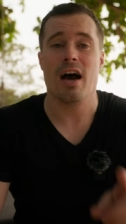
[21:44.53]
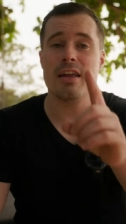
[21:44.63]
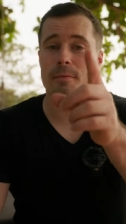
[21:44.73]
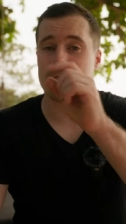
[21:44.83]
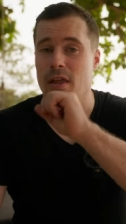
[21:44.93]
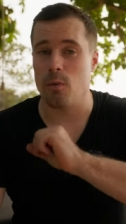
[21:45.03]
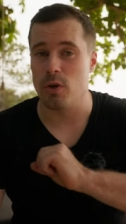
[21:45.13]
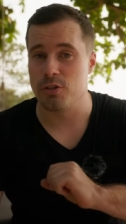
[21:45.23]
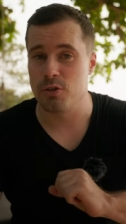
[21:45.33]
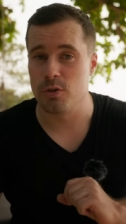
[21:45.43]
Ah yeah, I
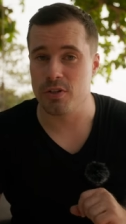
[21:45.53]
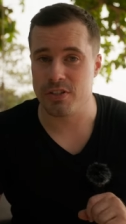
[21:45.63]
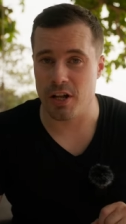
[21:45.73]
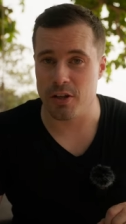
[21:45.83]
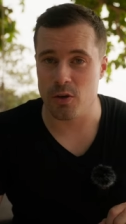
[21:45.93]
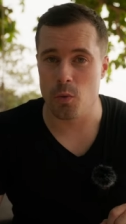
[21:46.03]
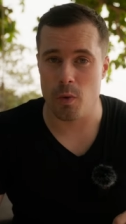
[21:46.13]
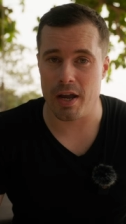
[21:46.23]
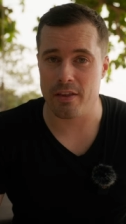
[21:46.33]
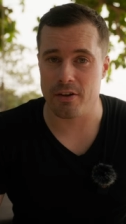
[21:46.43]
wanted to tell you why the